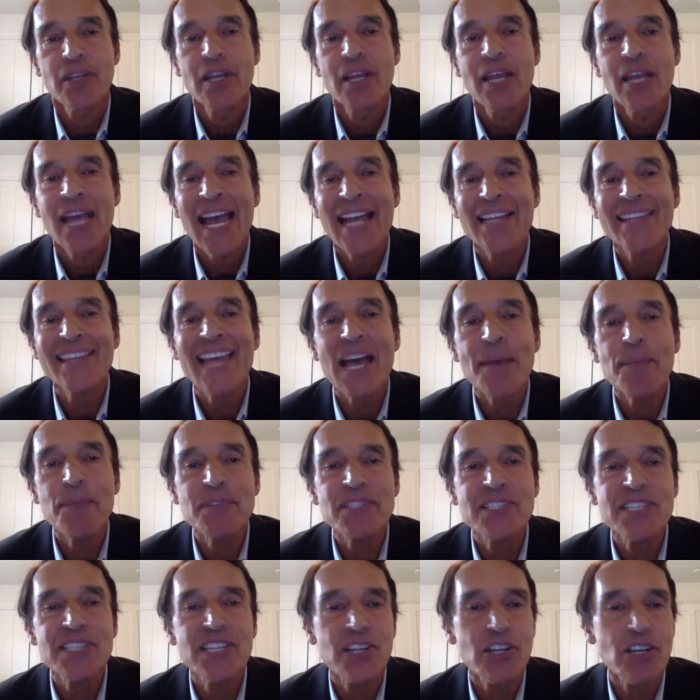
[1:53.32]
At that
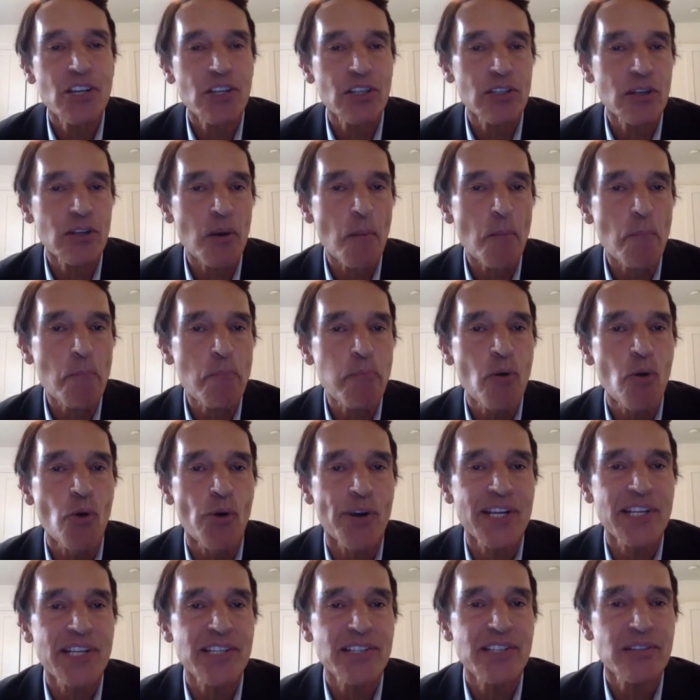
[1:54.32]
particular
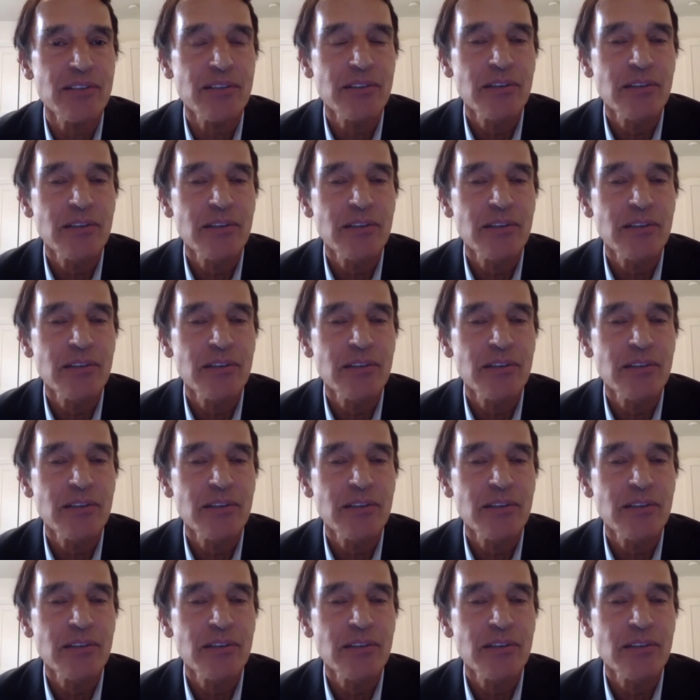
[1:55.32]
point,